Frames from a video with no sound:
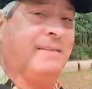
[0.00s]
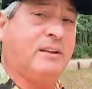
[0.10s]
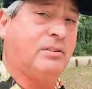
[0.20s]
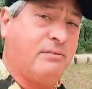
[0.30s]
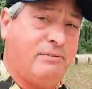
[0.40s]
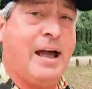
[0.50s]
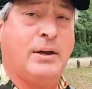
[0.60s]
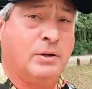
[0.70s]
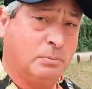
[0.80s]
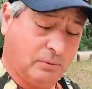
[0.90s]
think that's a
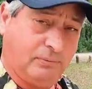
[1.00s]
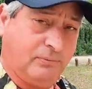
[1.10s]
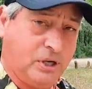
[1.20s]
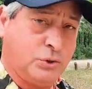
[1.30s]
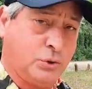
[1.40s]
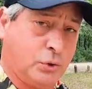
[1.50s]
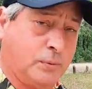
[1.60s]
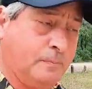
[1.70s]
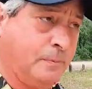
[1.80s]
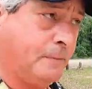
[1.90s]
valuable
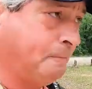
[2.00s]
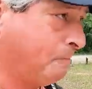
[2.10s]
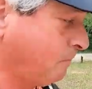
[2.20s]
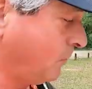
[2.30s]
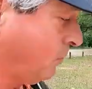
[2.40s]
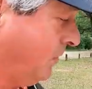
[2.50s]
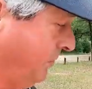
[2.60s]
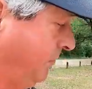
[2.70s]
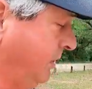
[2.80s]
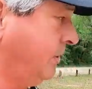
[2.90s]
feature
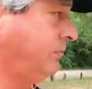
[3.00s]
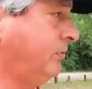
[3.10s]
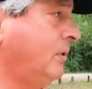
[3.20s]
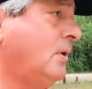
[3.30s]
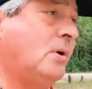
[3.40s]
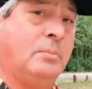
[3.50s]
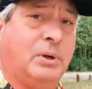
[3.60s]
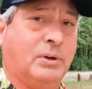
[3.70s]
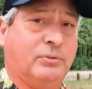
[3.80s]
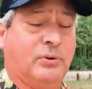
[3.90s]
with this
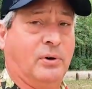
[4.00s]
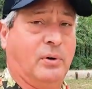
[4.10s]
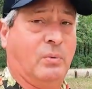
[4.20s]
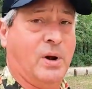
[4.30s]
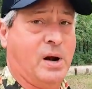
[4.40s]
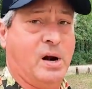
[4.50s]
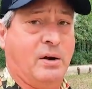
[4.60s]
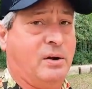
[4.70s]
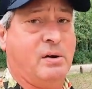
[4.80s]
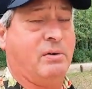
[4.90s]
because during the
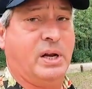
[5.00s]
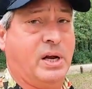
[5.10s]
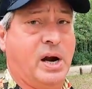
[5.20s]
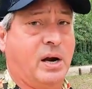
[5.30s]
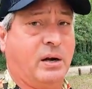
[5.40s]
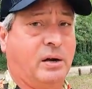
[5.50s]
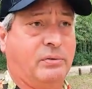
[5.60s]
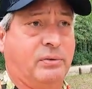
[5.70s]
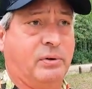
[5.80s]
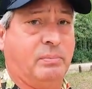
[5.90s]
winter you don't need an air
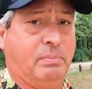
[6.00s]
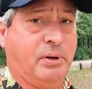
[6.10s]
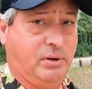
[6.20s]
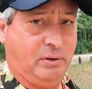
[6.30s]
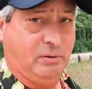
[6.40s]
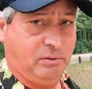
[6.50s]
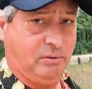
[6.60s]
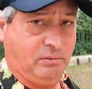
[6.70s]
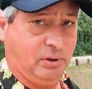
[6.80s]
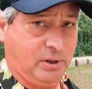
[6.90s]
conditioner but you
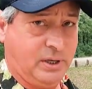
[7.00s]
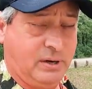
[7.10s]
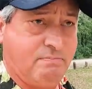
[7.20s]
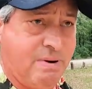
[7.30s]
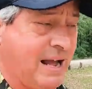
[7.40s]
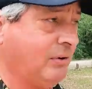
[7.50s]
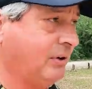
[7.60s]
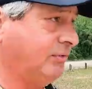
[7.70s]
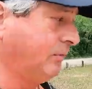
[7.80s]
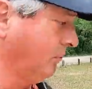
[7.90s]
you really need
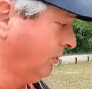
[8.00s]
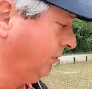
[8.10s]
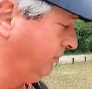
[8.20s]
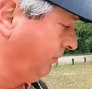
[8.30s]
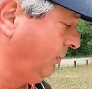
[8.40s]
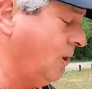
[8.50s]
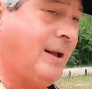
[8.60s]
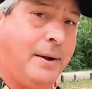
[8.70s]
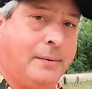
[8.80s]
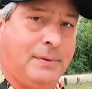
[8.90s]
battery storage so
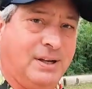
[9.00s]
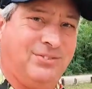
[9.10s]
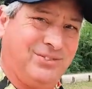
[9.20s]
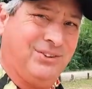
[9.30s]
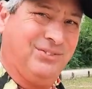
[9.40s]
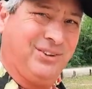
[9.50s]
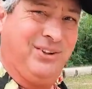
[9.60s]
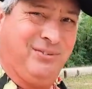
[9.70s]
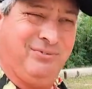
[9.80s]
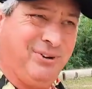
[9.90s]
that's just a
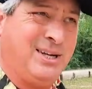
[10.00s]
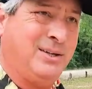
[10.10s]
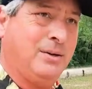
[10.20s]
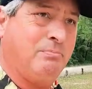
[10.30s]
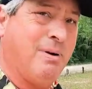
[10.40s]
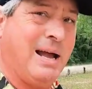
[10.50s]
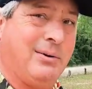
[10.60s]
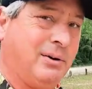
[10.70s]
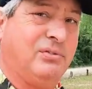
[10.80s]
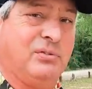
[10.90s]
convenient
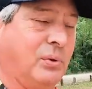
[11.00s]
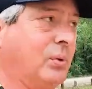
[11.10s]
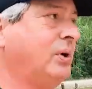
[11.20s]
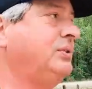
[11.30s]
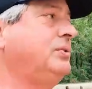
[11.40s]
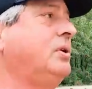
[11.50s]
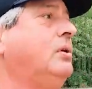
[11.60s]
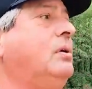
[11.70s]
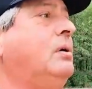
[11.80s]
battery storage